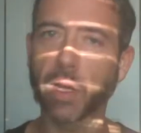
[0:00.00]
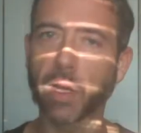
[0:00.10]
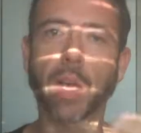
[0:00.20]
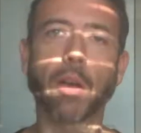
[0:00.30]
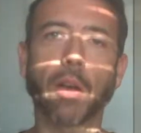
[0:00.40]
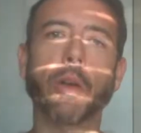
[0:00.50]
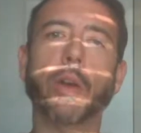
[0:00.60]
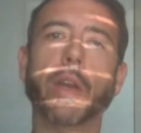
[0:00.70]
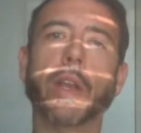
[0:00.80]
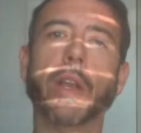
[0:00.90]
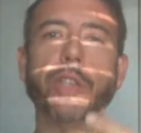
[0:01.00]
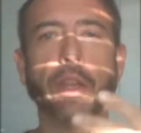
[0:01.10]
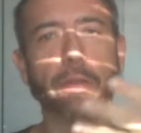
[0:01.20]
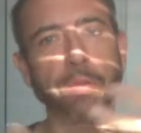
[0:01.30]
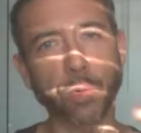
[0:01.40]
or an
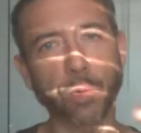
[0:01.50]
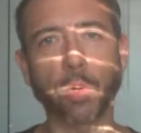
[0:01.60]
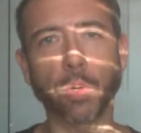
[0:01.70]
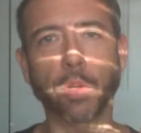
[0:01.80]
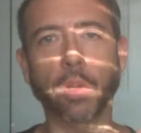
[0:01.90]
energetic fuel